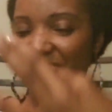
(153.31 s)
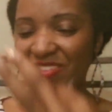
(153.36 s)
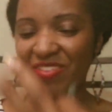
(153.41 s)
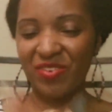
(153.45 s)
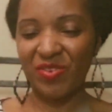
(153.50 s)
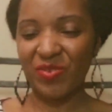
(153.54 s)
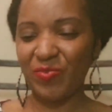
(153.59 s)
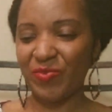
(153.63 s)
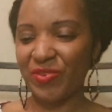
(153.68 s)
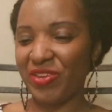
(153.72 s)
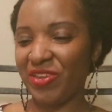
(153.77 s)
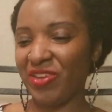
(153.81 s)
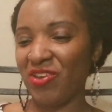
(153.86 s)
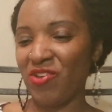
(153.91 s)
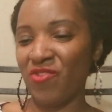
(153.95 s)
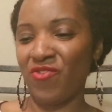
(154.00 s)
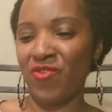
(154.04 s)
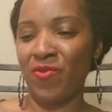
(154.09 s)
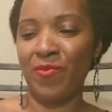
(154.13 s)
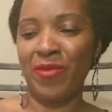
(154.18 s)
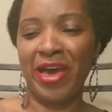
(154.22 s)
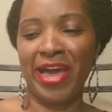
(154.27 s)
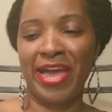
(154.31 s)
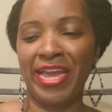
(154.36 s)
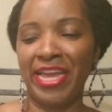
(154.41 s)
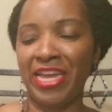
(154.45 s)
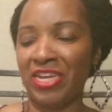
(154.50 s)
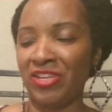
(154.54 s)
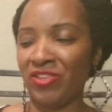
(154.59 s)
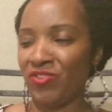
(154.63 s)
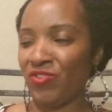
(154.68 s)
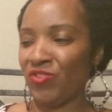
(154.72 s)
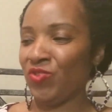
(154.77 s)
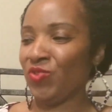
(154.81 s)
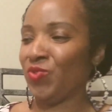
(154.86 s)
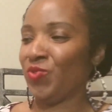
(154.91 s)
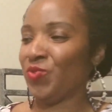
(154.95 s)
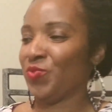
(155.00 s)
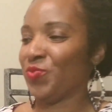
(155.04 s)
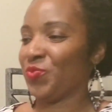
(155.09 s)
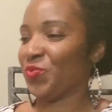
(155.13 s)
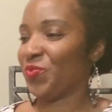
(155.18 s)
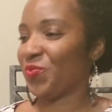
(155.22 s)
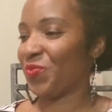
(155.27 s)
gonna be good for my hair too.
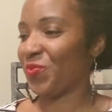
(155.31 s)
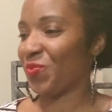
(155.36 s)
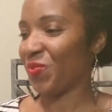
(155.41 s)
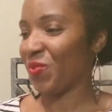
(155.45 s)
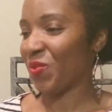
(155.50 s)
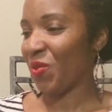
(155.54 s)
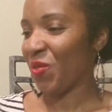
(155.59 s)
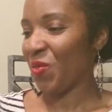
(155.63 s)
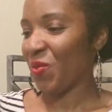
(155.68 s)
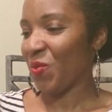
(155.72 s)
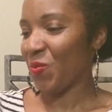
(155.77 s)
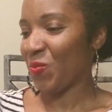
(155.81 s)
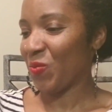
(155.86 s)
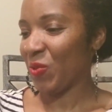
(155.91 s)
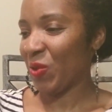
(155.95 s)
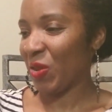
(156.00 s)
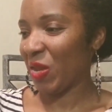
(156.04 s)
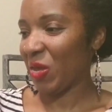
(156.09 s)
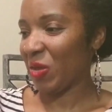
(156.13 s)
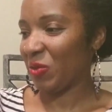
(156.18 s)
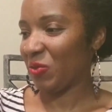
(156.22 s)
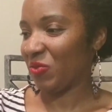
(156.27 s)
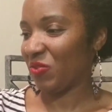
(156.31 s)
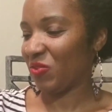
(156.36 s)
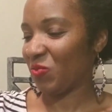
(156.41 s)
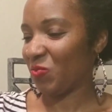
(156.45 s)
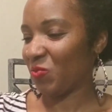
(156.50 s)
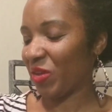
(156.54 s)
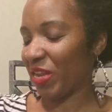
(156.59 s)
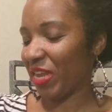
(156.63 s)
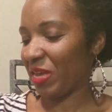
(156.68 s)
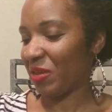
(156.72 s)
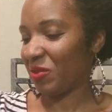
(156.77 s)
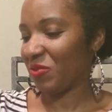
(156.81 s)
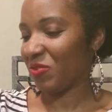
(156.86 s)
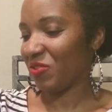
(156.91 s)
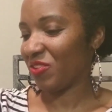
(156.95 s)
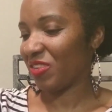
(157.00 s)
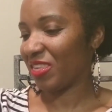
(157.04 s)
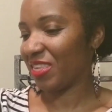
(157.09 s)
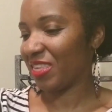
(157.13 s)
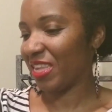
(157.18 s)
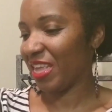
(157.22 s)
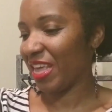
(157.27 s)
What else? What else?
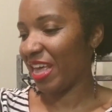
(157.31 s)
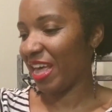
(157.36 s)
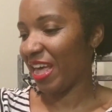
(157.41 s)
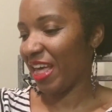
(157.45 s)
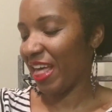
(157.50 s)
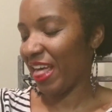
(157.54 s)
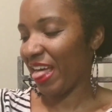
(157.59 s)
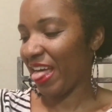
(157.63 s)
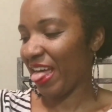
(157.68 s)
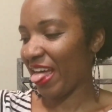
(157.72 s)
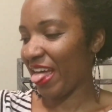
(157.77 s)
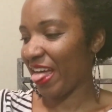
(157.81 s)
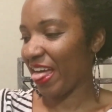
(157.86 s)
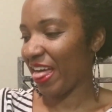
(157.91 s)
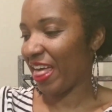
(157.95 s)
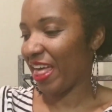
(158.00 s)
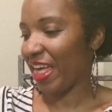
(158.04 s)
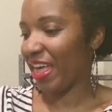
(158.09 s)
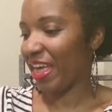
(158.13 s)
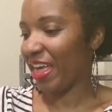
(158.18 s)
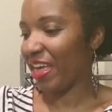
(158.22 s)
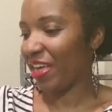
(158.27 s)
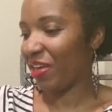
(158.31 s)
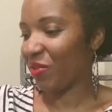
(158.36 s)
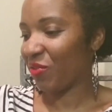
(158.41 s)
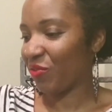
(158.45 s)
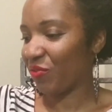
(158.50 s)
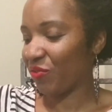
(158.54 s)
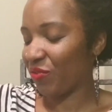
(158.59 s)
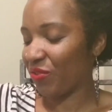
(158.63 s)
I have